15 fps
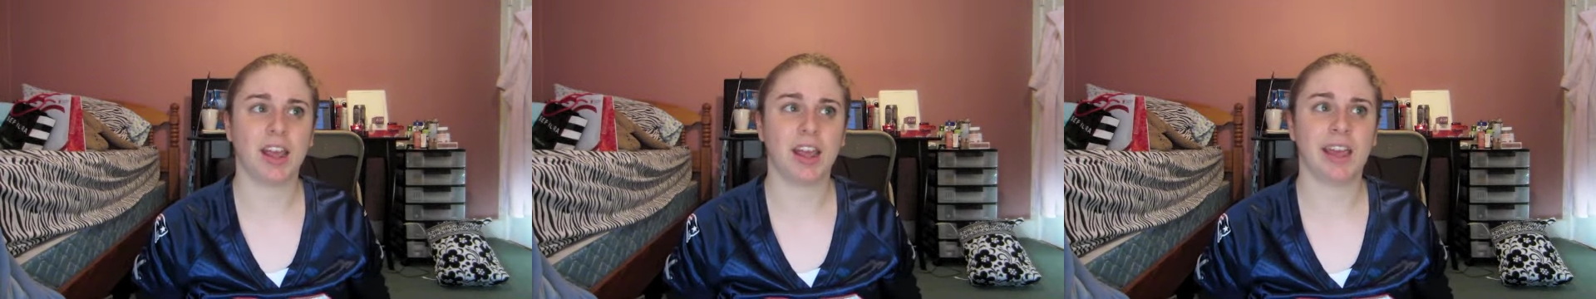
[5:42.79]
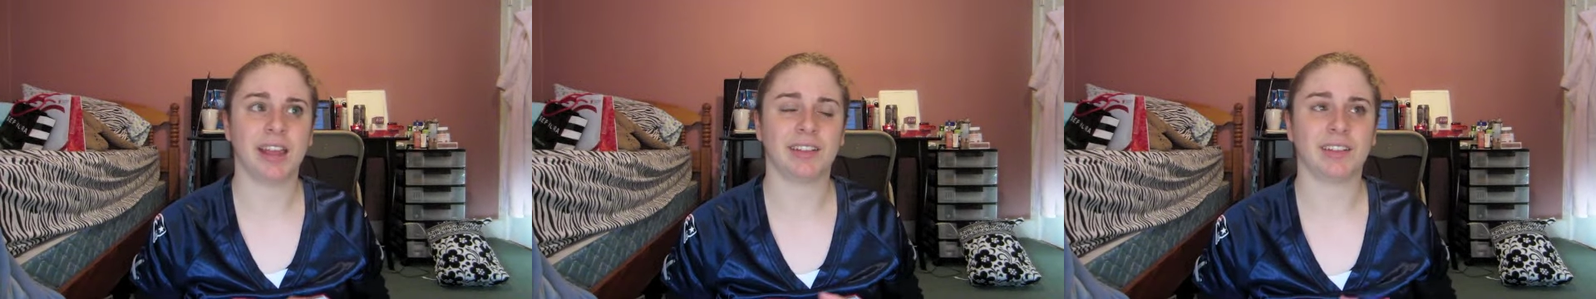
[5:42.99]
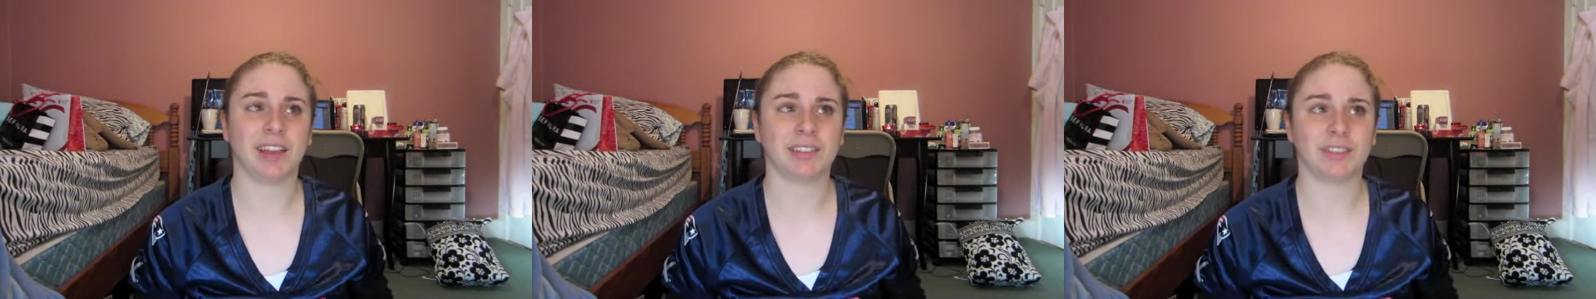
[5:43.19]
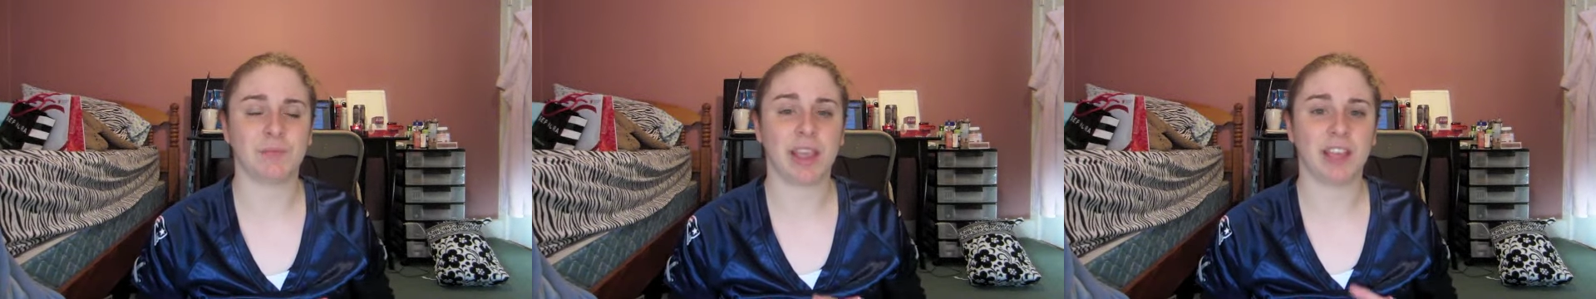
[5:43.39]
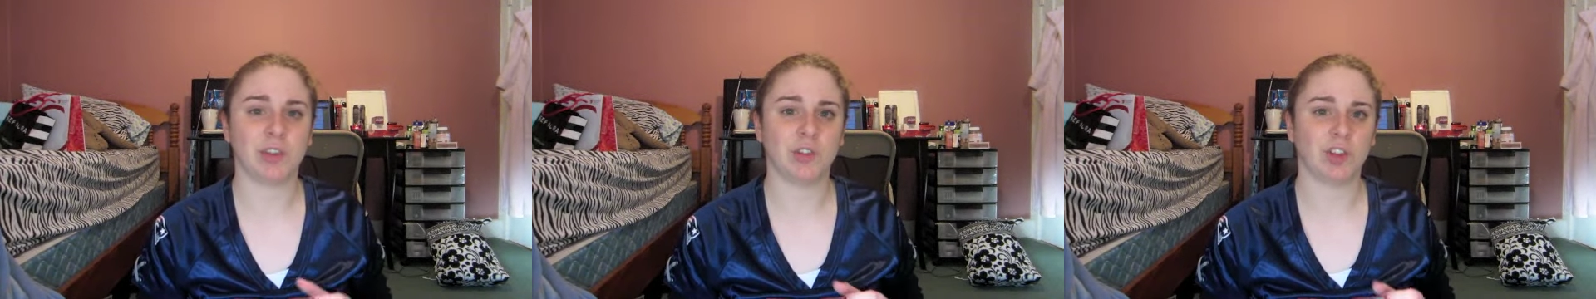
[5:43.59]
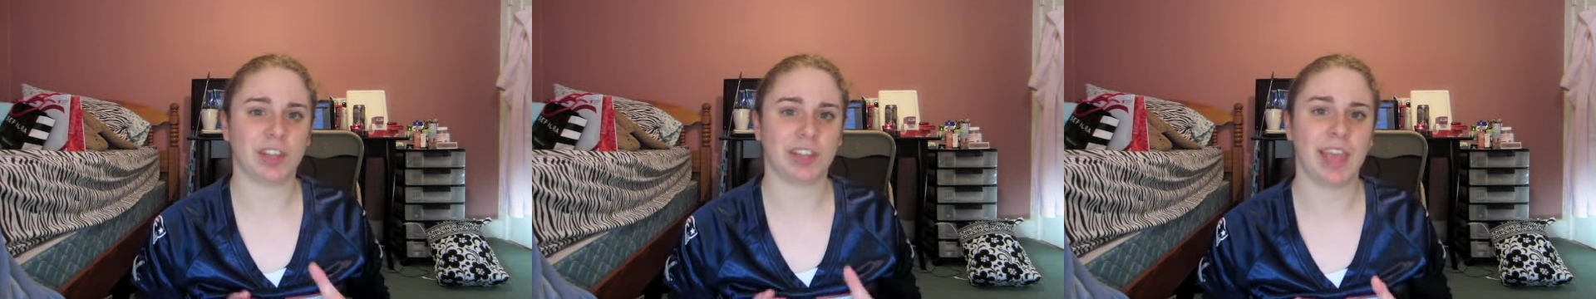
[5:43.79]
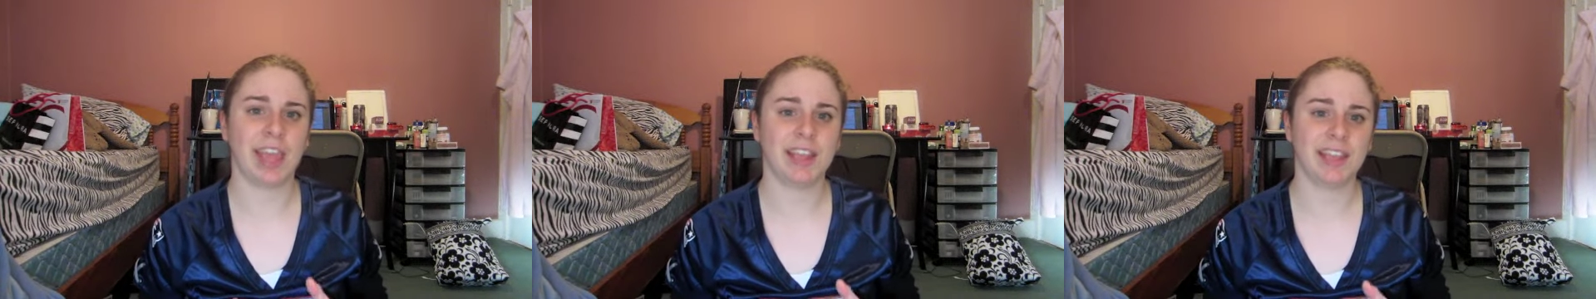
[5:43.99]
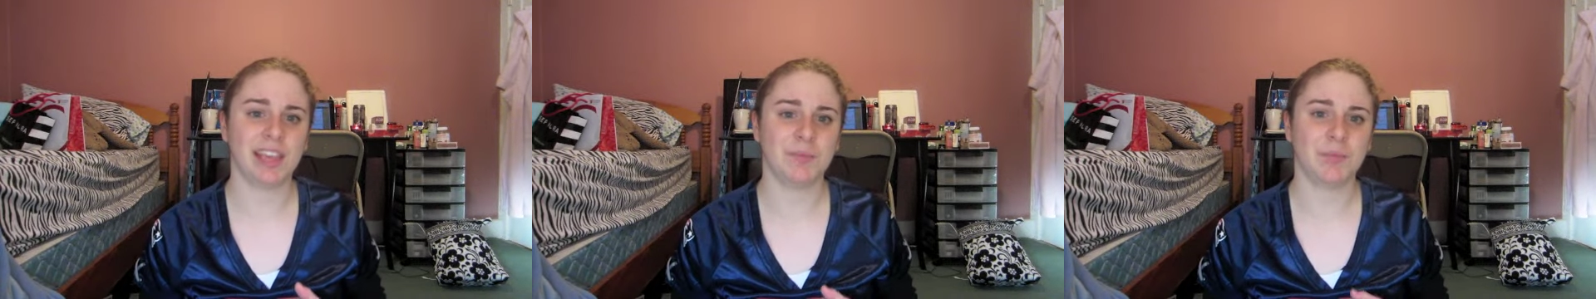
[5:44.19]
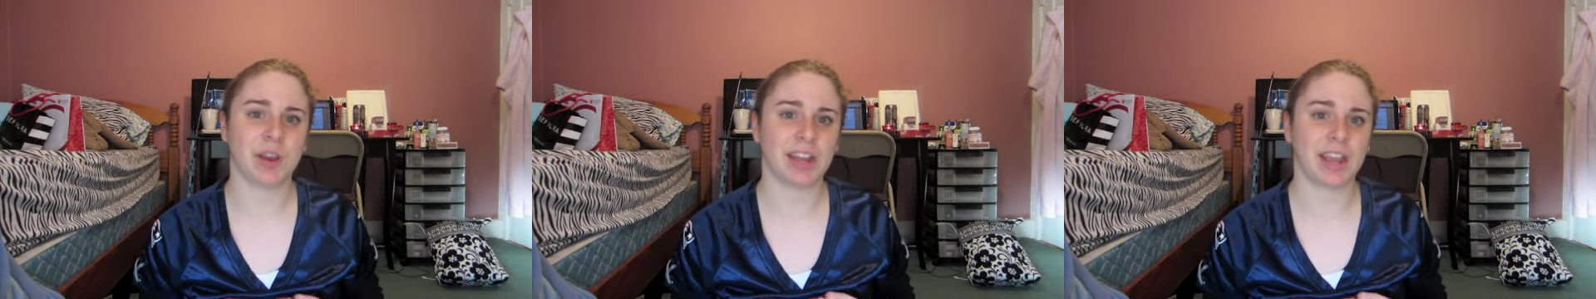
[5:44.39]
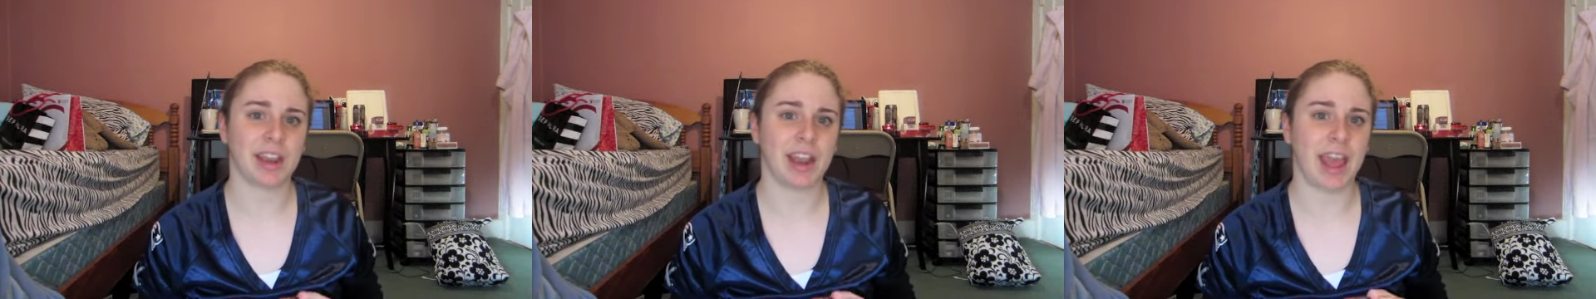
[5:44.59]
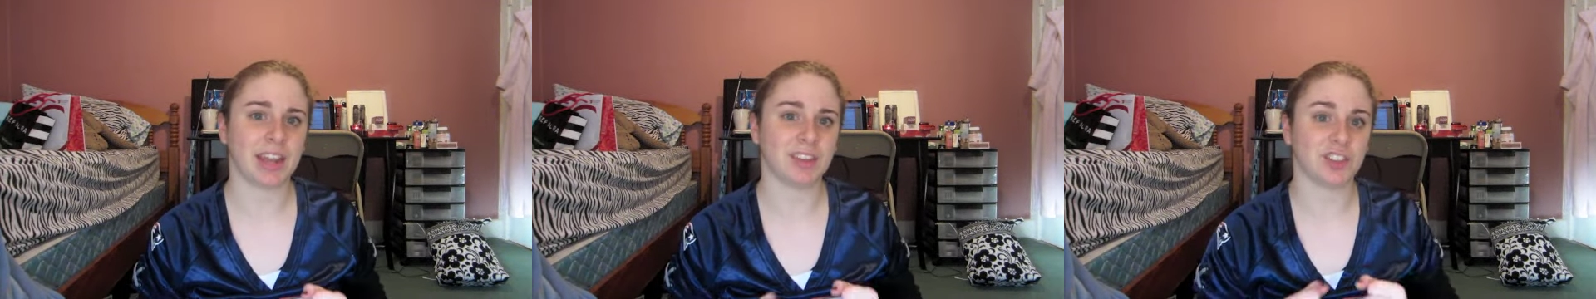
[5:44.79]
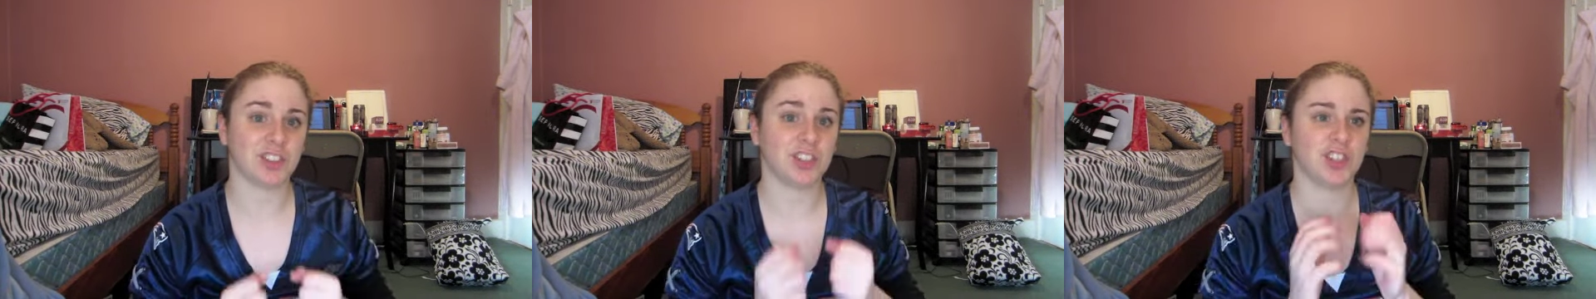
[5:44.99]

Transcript: it doesn't make you look cakey, but it adds